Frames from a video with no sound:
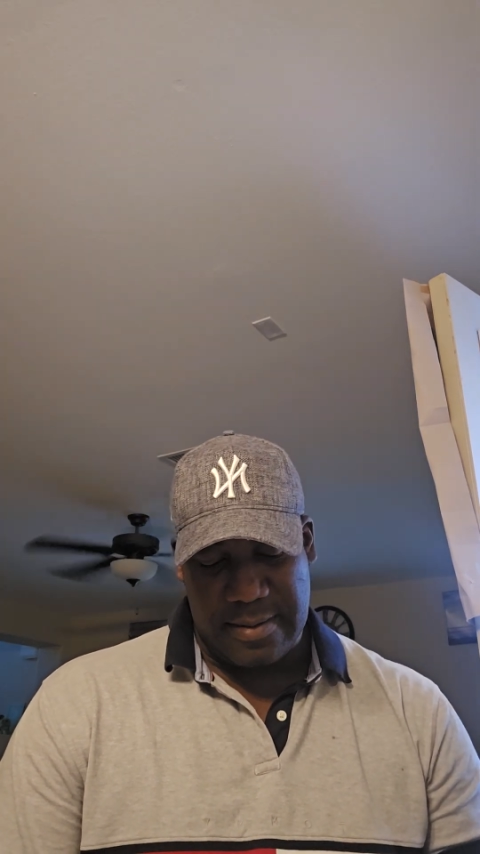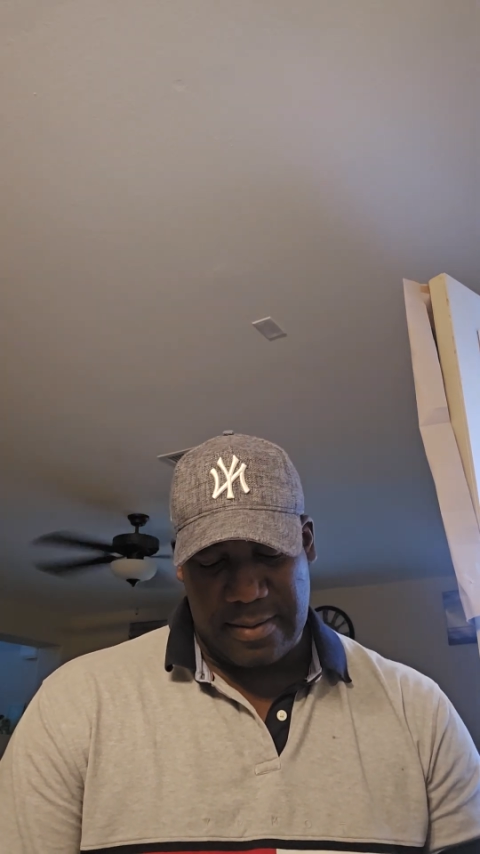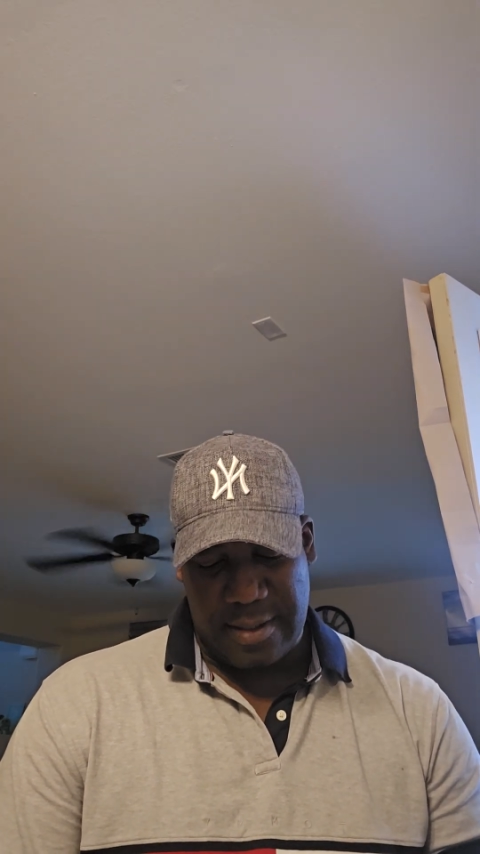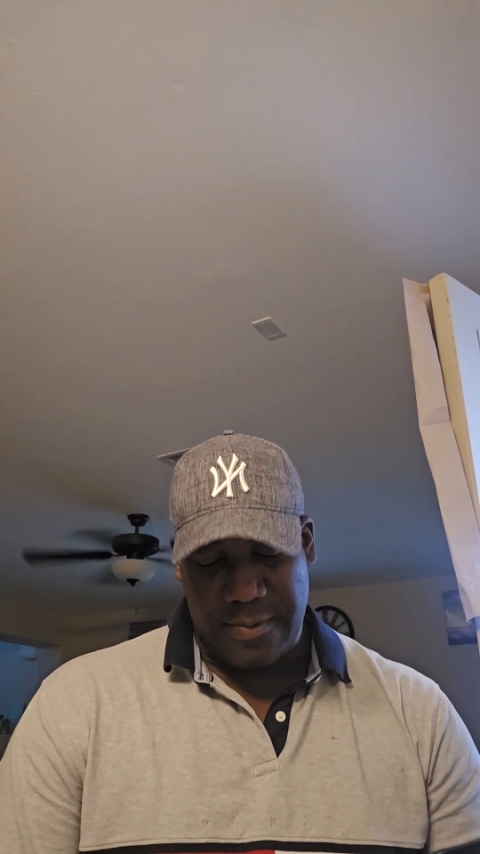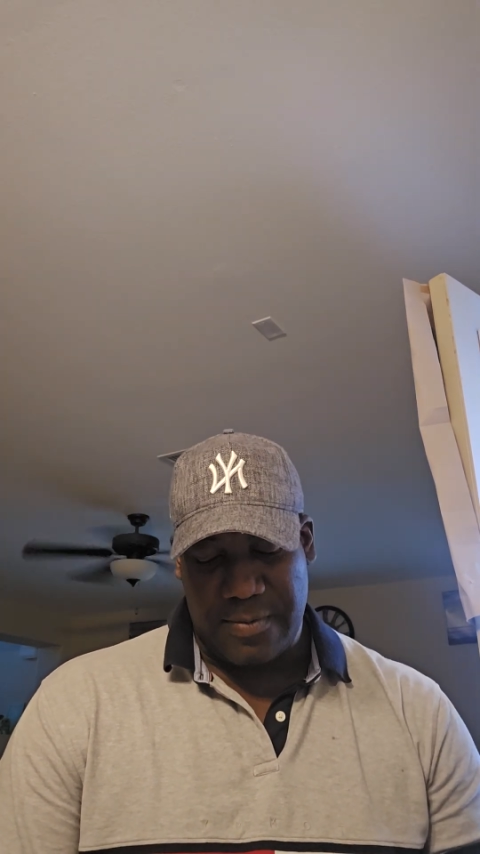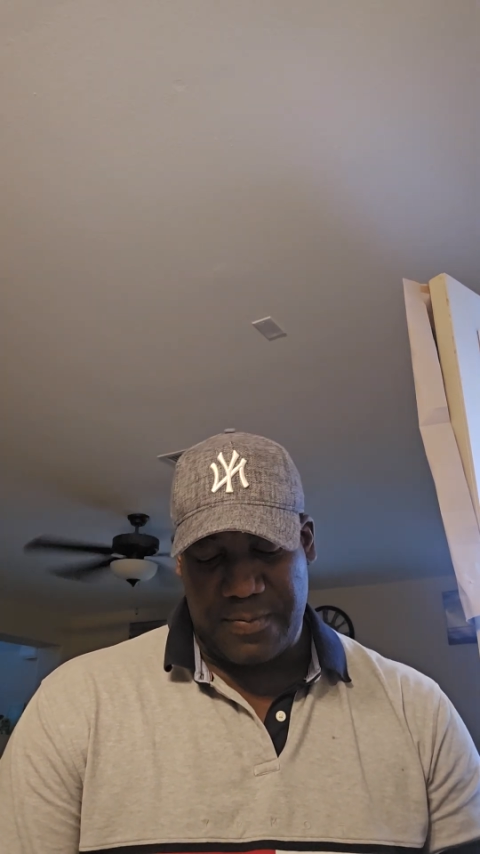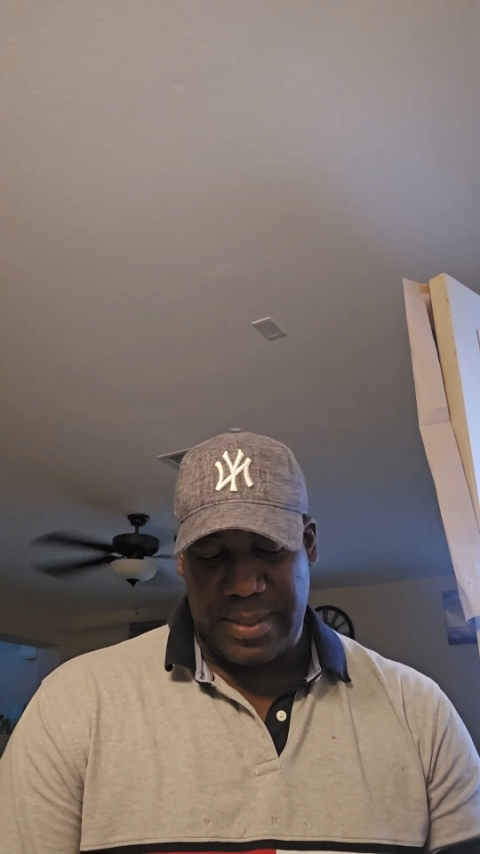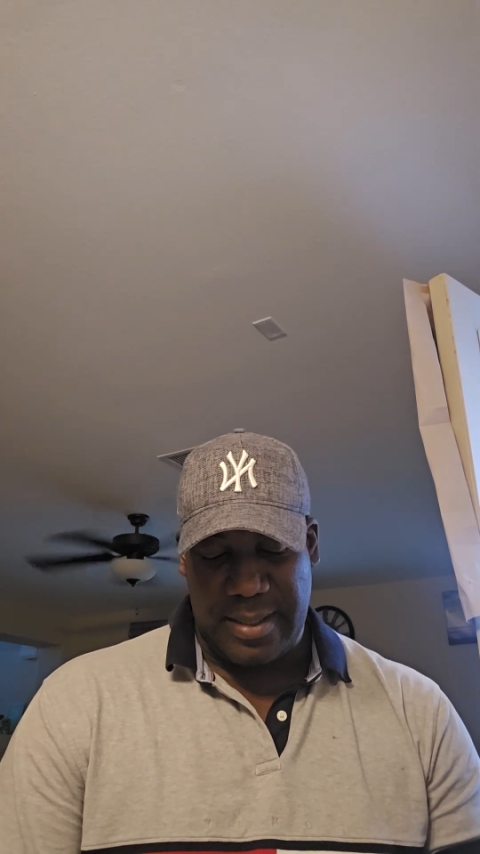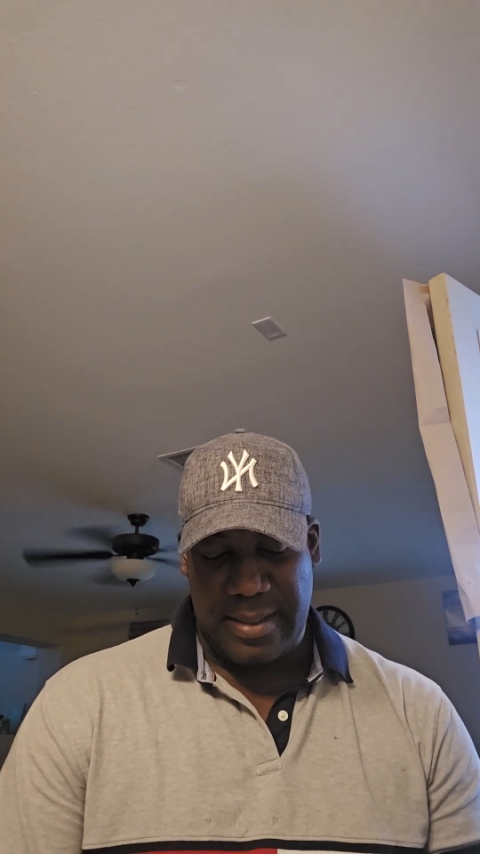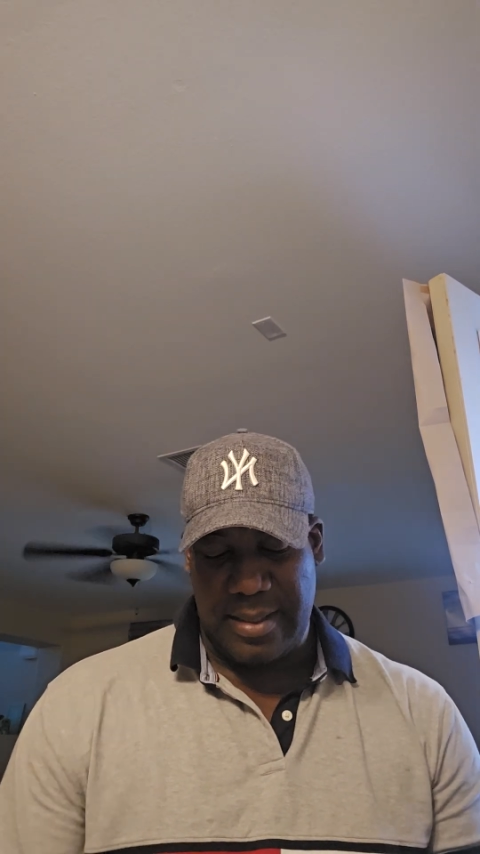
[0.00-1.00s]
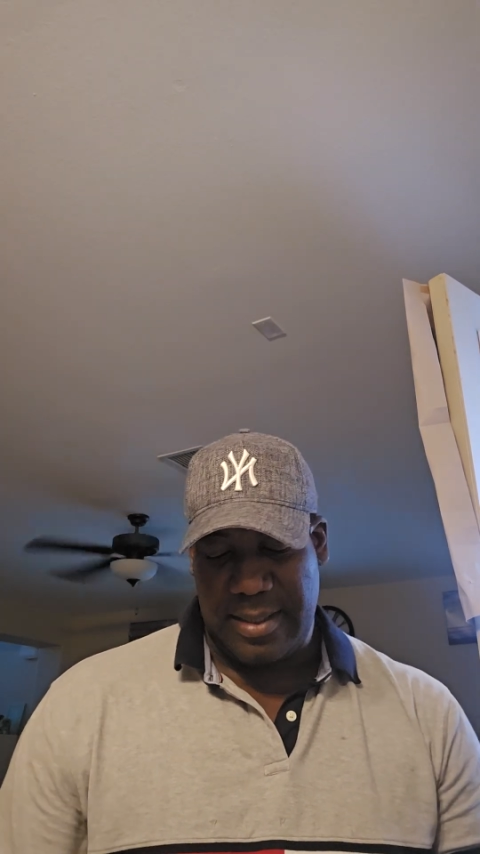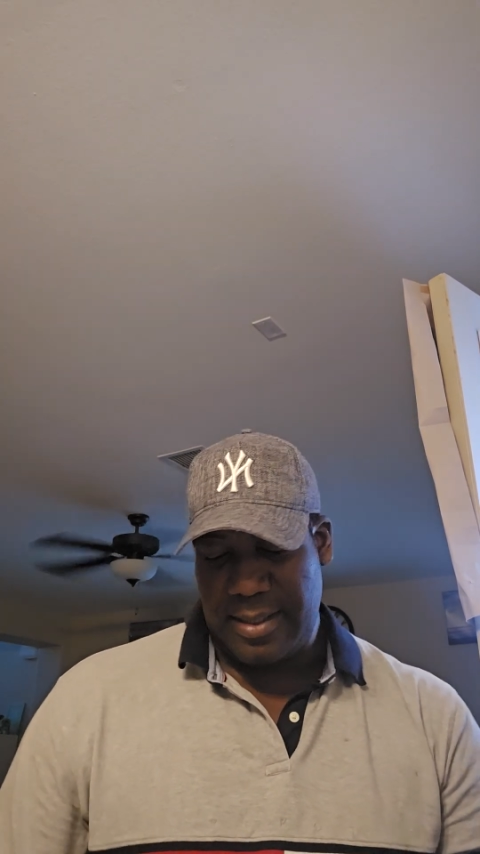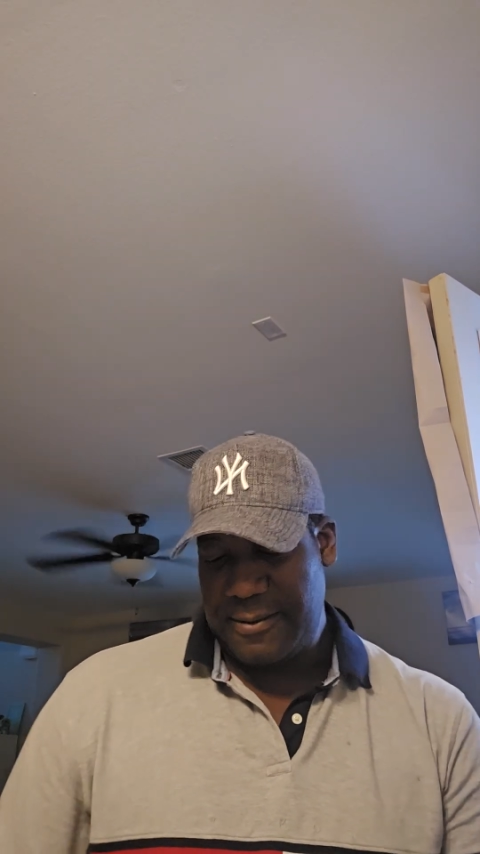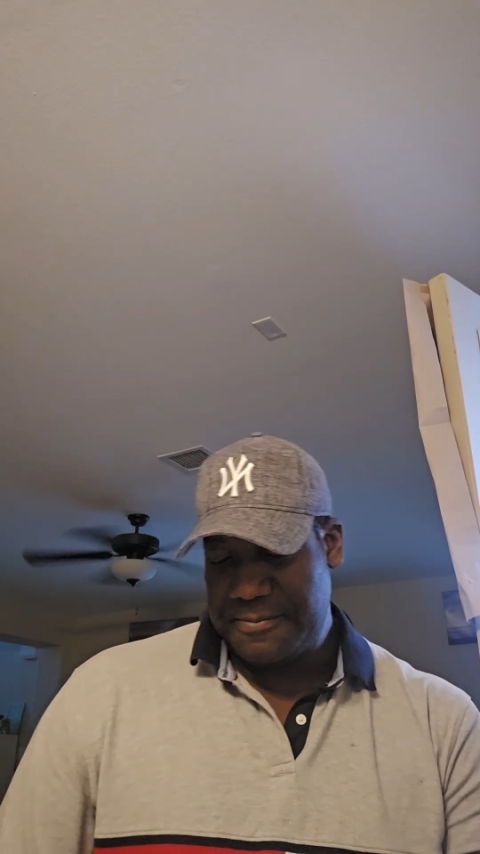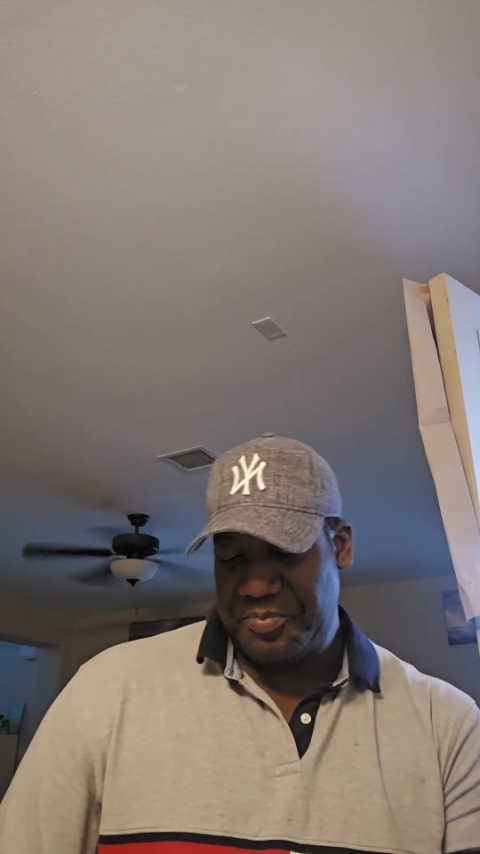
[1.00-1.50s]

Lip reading: there would be